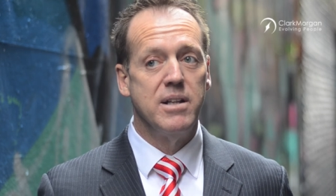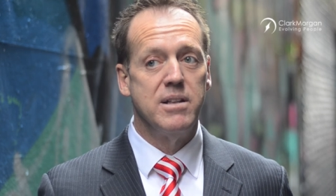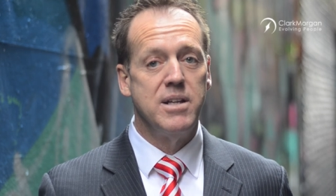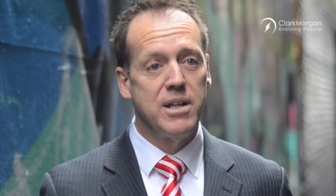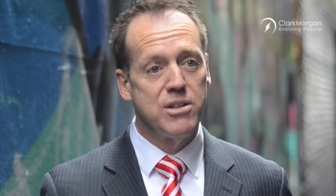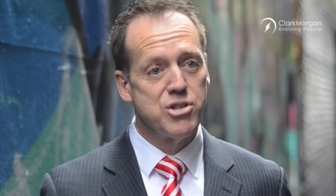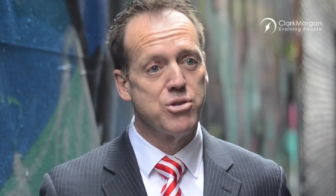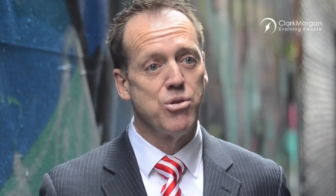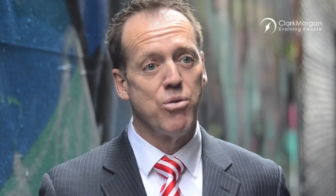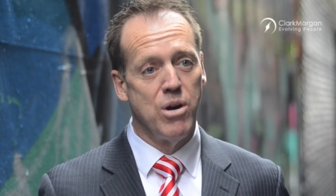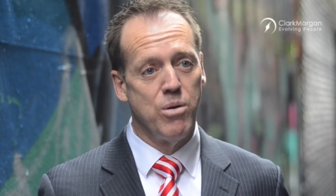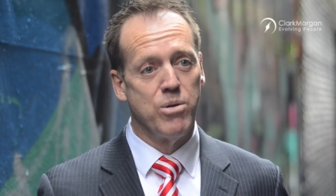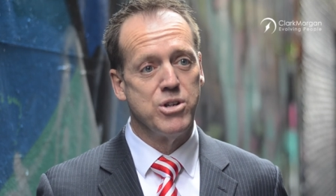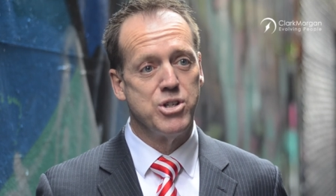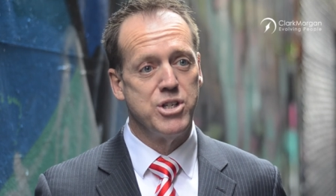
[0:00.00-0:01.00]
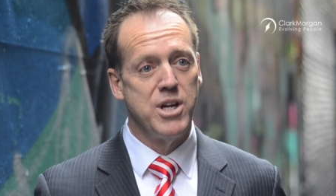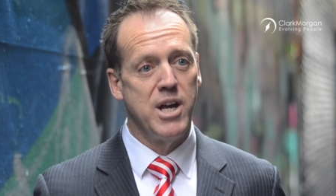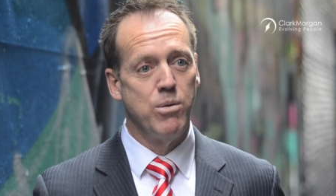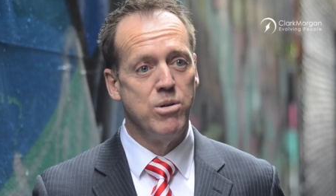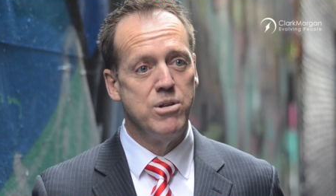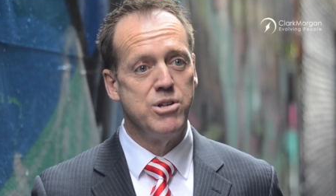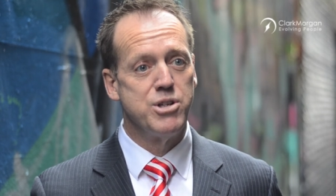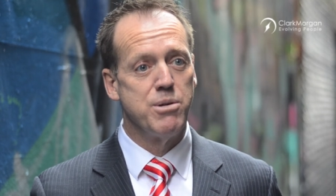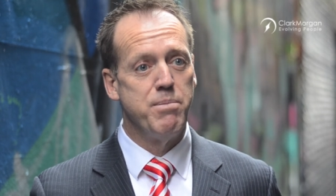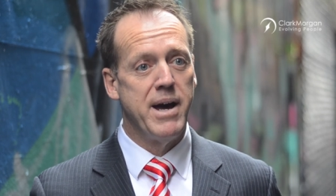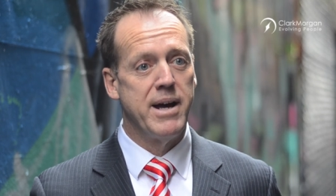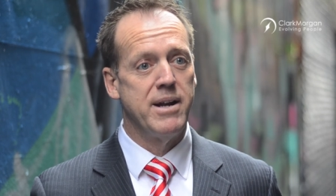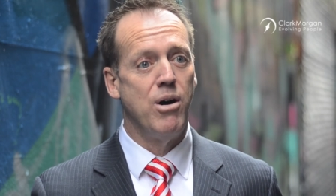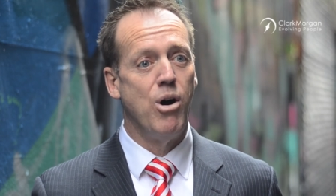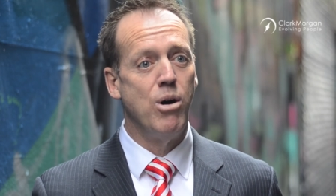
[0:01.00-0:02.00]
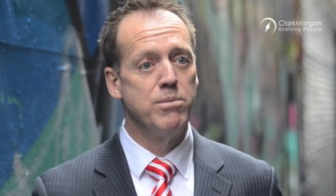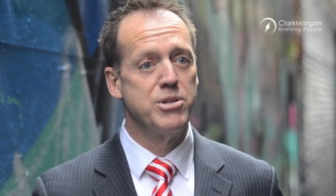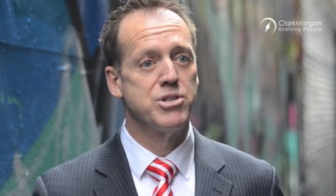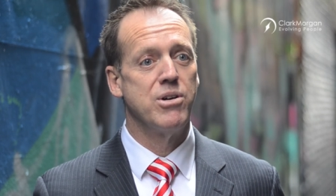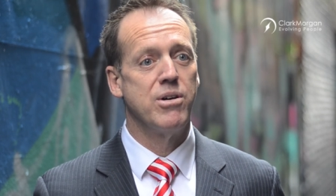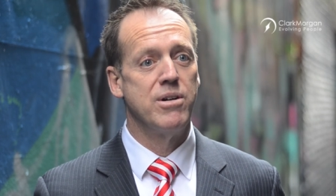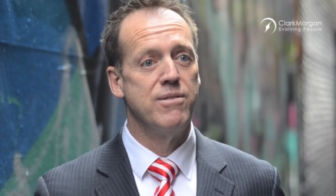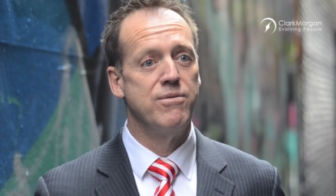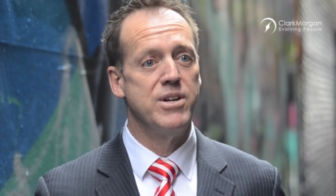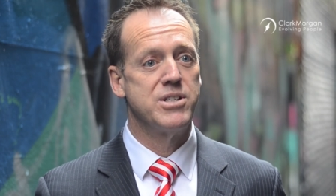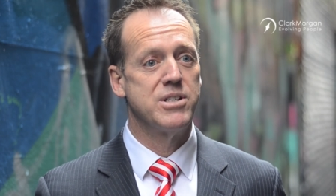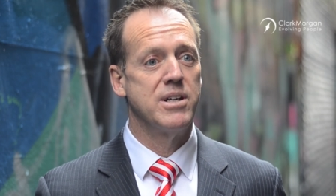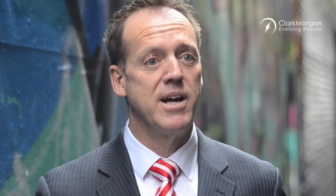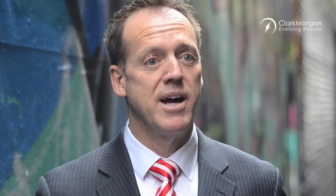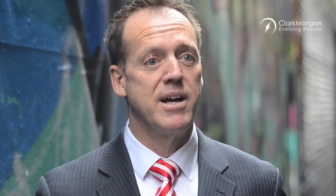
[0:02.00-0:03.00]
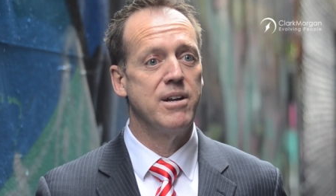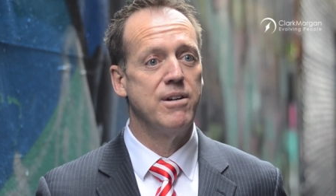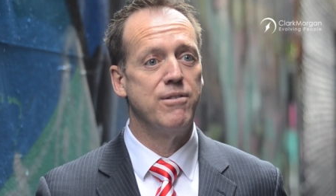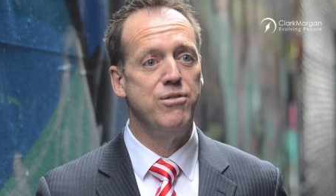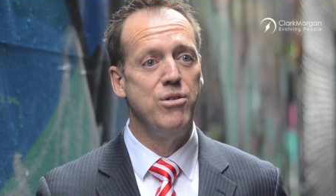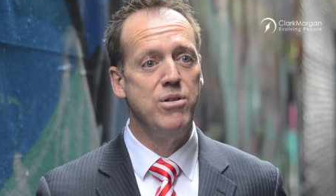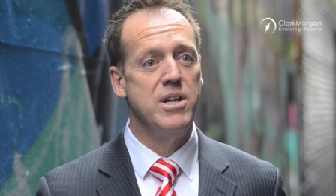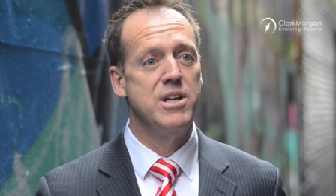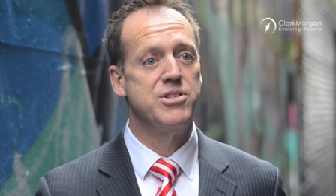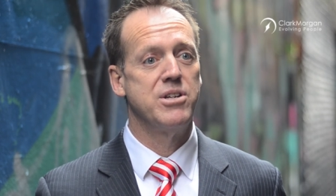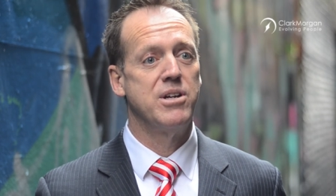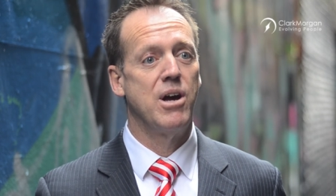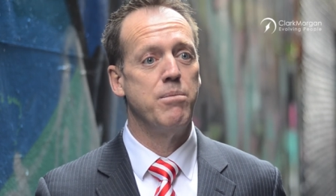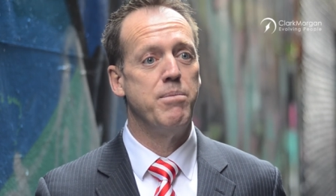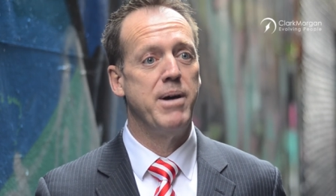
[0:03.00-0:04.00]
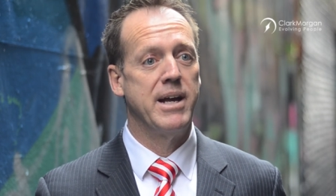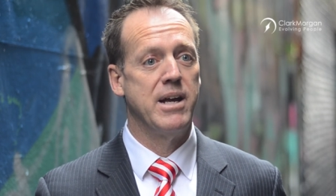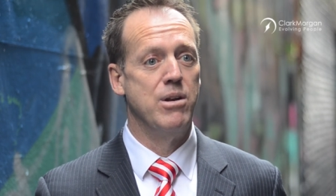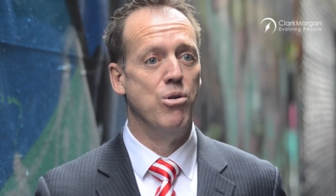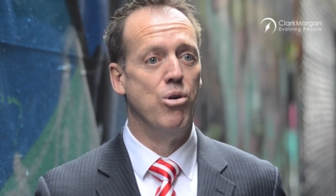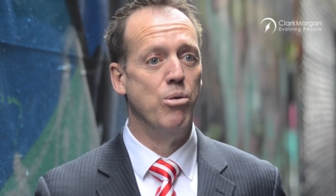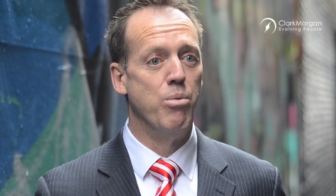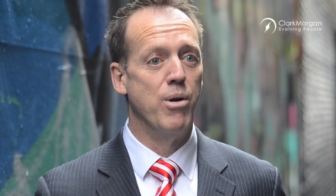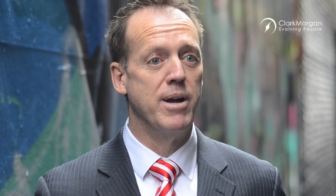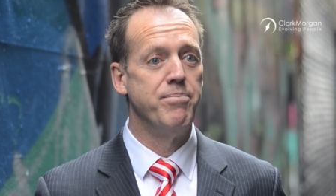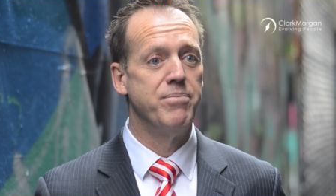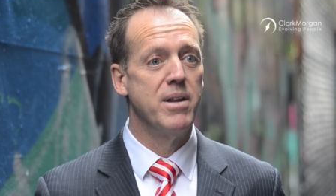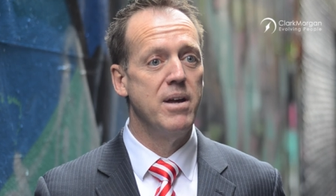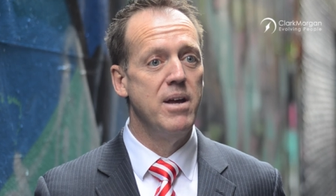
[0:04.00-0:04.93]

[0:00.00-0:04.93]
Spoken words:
The other story I want to share with you is about a homicide I investigated a few years ago back in Albury.